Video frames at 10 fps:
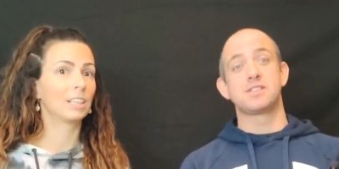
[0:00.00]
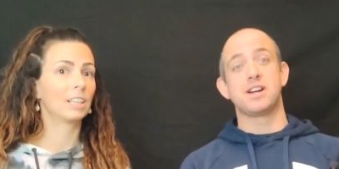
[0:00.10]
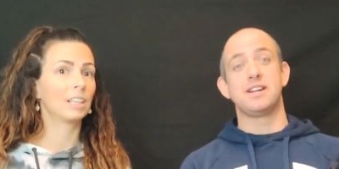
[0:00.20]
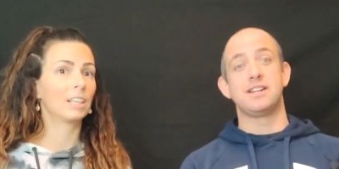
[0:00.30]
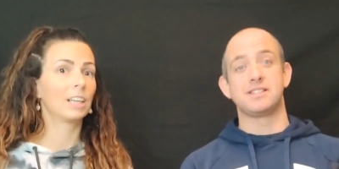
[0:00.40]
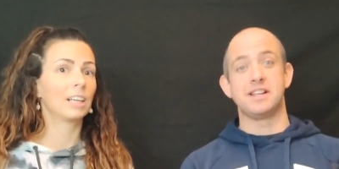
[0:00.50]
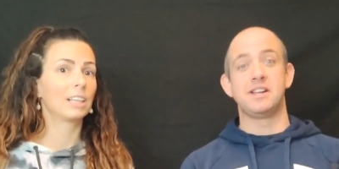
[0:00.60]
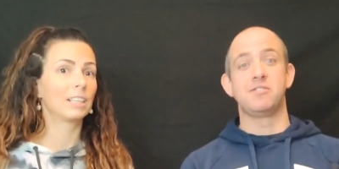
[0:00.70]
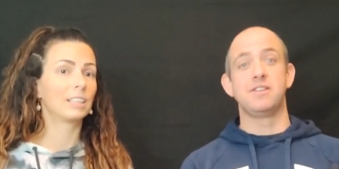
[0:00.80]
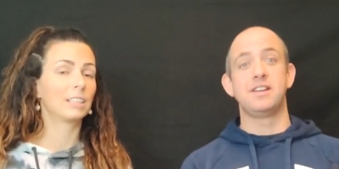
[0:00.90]
Speaker 1: 1 is kindness.
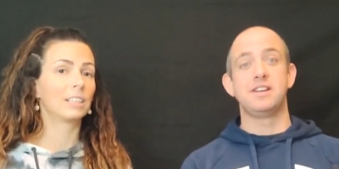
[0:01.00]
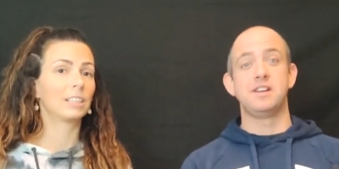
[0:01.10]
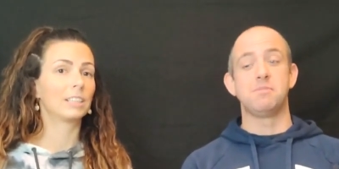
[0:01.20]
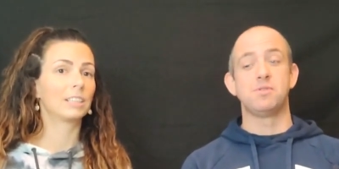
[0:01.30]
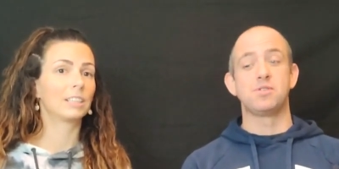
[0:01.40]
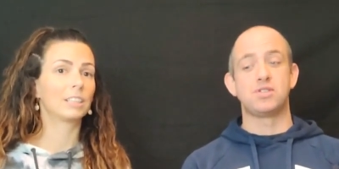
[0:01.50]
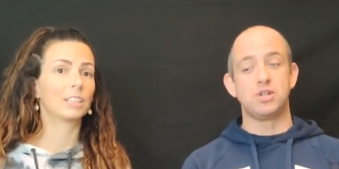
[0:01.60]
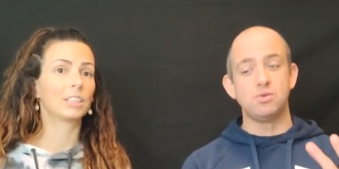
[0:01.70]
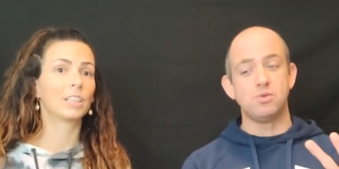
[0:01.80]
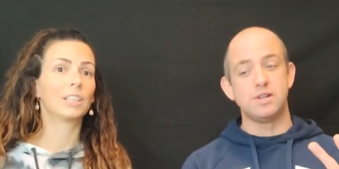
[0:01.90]
Ingredient number
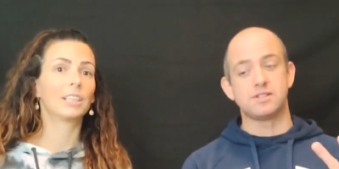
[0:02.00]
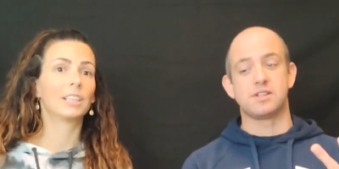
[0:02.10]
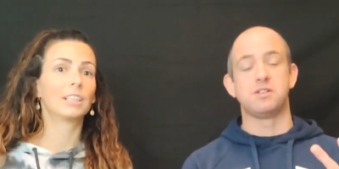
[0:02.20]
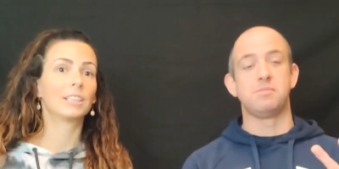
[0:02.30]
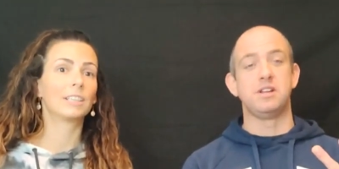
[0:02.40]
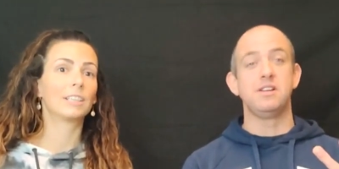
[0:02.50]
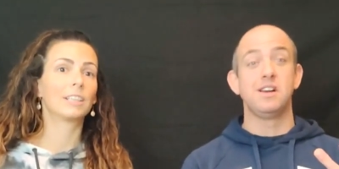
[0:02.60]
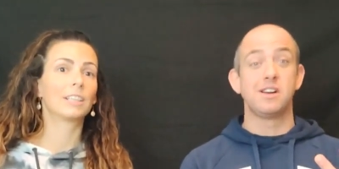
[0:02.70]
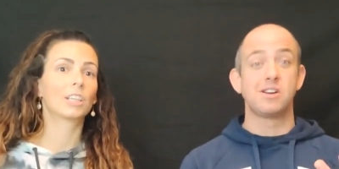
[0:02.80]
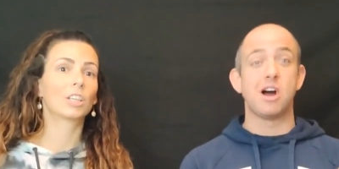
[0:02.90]
2 is going to
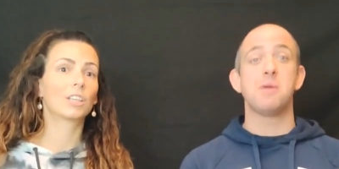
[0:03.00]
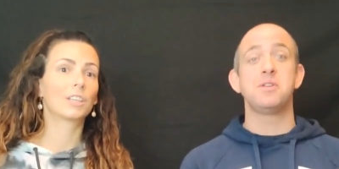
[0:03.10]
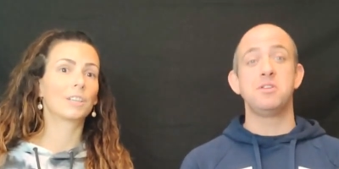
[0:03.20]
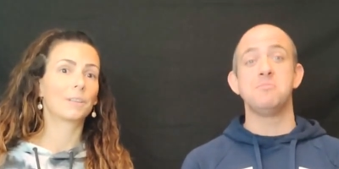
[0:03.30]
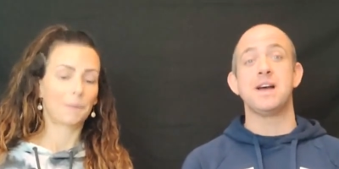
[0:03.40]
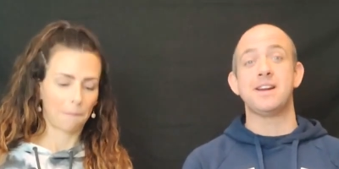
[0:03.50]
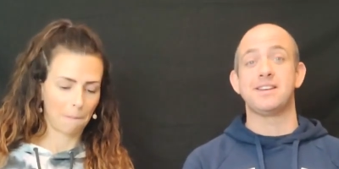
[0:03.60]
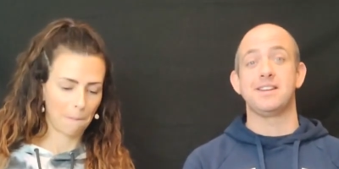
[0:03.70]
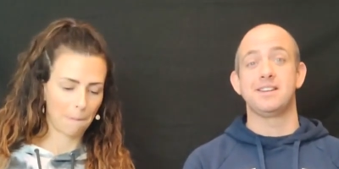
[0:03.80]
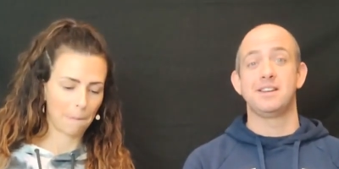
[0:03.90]
be common
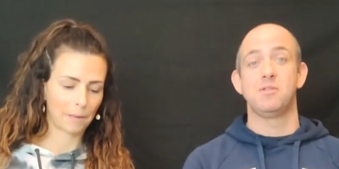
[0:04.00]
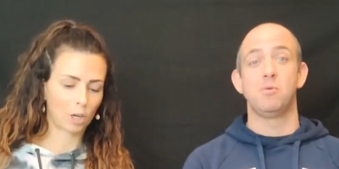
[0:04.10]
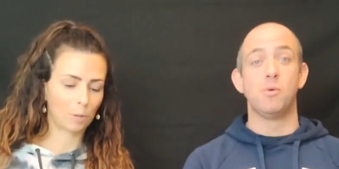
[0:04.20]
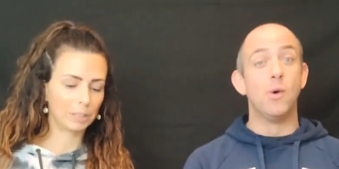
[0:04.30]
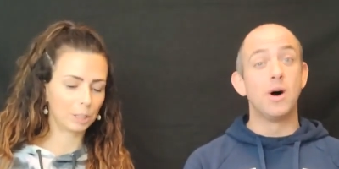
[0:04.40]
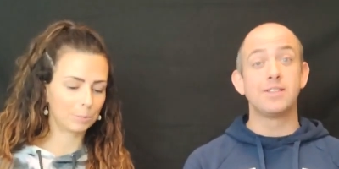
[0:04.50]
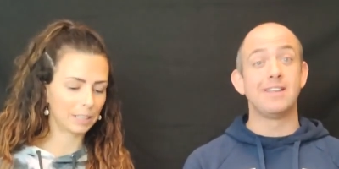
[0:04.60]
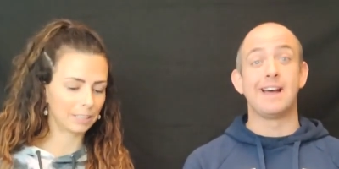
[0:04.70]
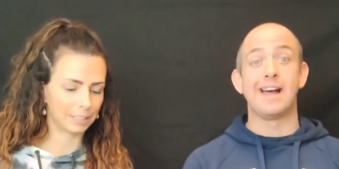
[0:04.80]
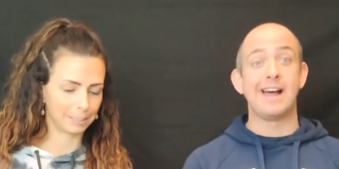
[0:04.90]
humanity.
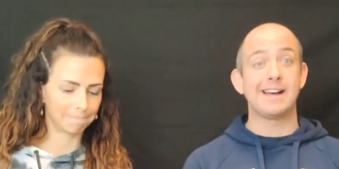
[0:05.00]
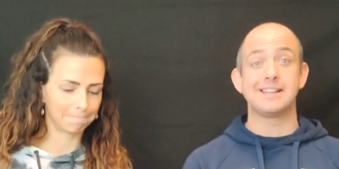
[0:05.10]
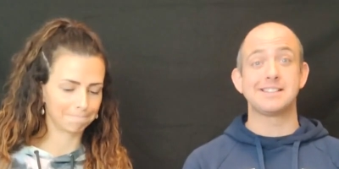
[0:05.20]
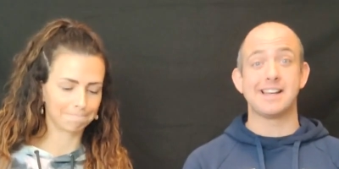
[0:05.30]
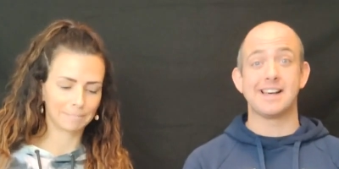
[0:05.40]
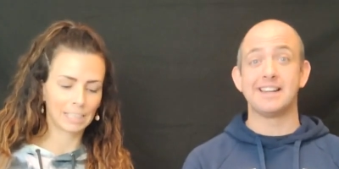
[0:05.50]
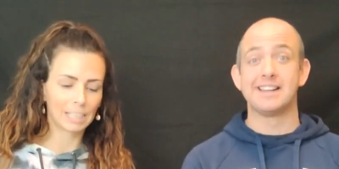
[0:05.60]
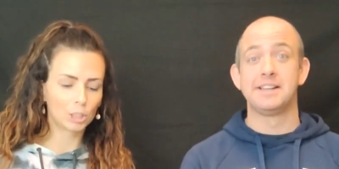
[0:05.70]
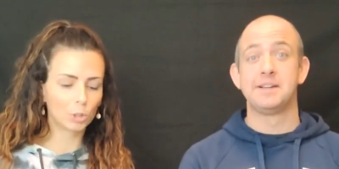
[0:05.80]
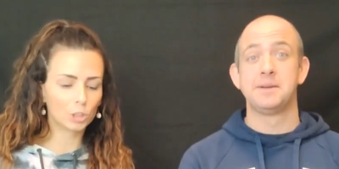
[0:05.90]
What the heck is that?
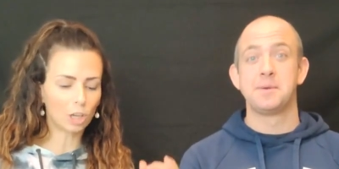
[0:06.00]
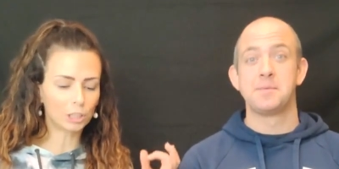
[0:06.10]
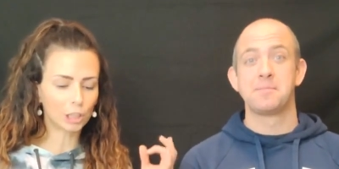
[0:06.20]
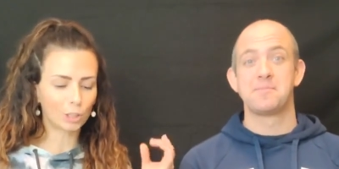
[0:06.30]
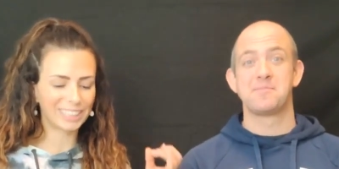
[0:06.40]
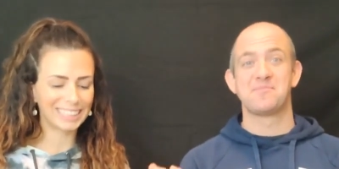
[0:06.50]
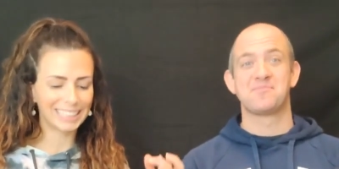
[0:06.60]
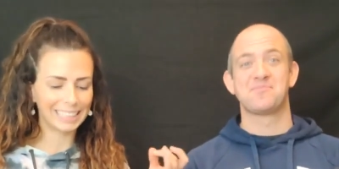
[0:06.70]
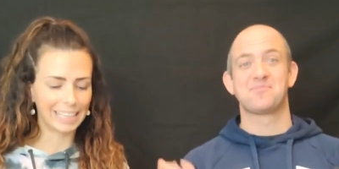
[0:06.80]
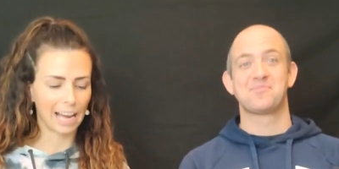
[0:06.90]
Speaker 2: So Dr.
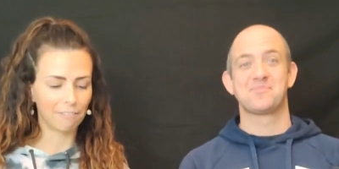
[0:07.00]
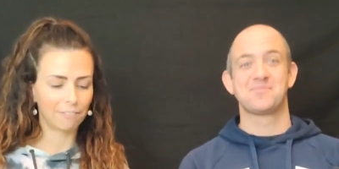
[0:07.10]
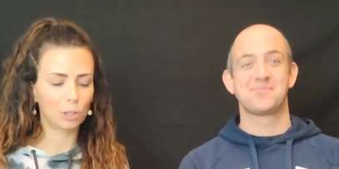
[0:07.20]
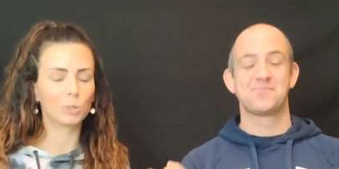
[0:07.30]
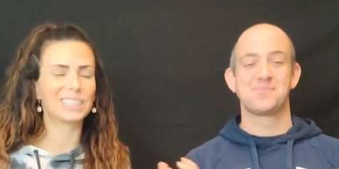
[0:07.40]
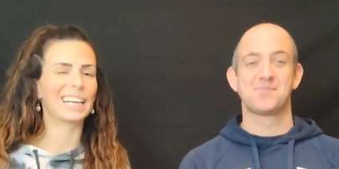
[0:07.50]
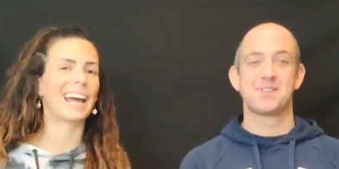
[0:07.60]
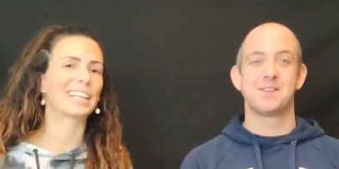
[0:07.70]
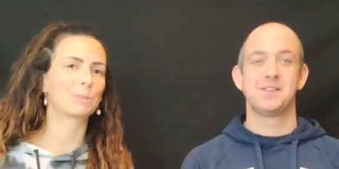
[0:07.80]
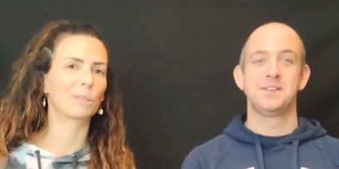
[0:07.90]
Kristin Neff, who is an
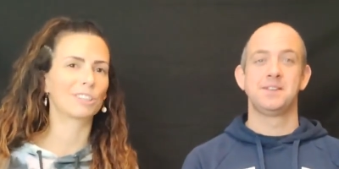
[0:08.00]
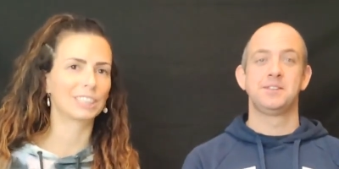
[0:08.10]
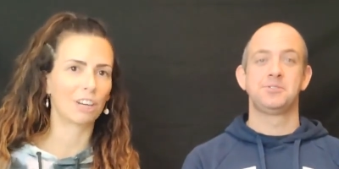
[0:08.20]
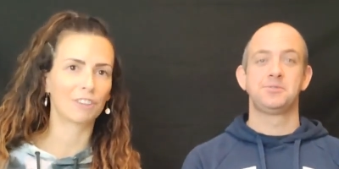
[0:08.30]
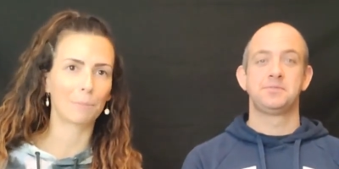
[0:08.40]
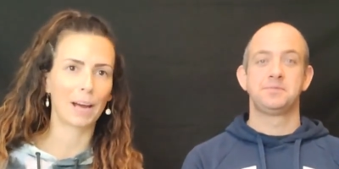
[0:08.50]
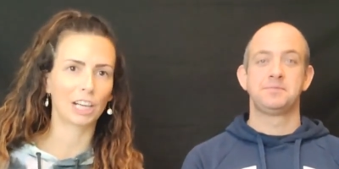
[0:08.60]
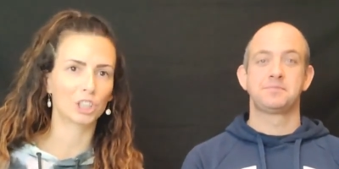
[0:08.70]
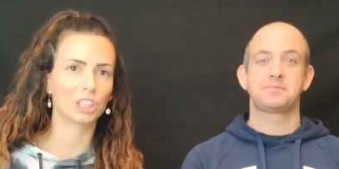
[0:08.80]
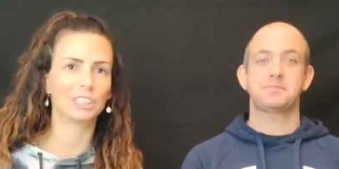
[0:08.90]
expert on
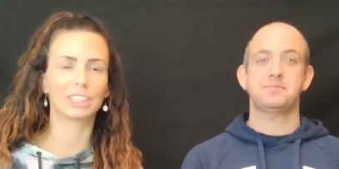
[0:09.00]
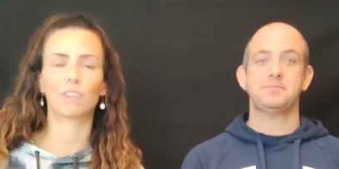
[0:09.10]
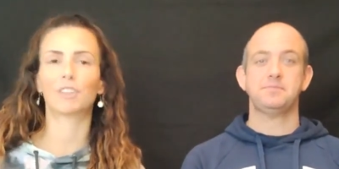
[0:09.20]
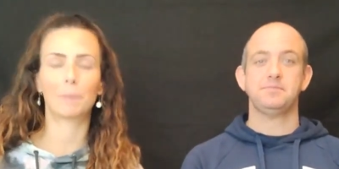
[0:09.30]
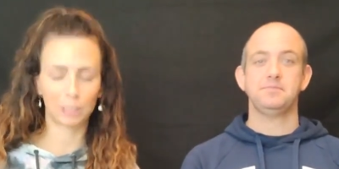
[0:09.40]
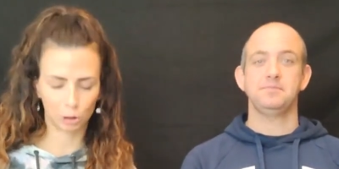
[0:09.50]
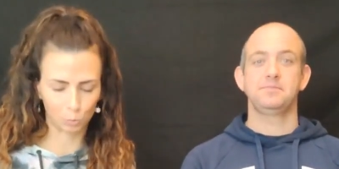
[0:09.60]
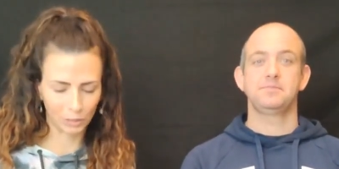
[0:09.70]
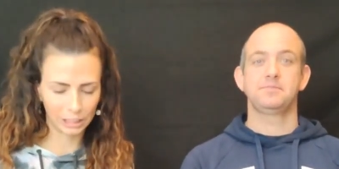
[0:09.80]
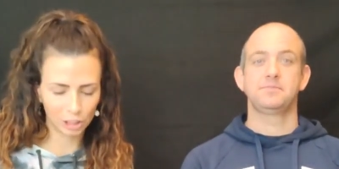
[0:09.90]
self-compassion and
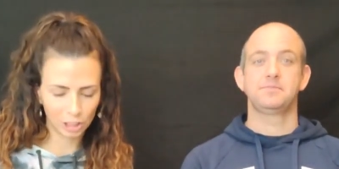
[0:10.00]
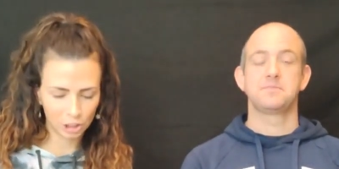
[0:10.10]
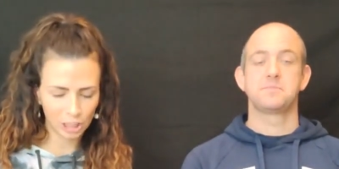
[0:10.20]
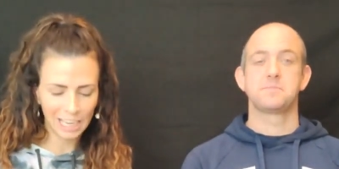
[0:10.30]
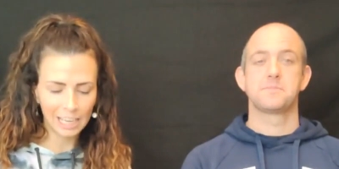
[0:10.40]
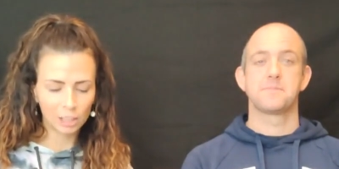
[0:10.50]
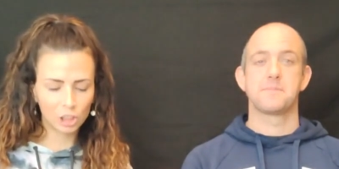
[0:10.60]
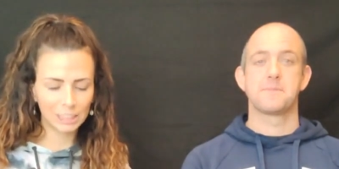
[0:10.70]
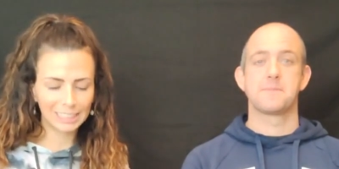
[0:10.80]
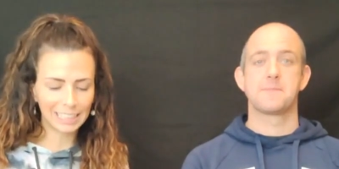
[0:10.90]
self-compassion research,
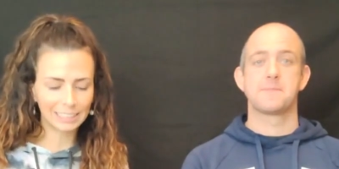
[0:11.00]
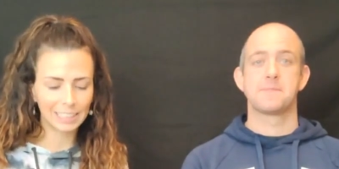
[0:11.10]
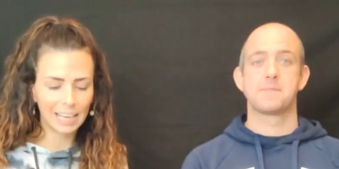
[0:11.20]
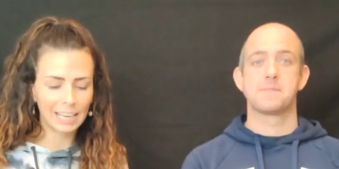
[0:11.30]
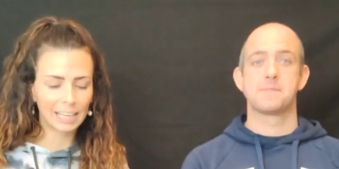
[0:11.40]
she says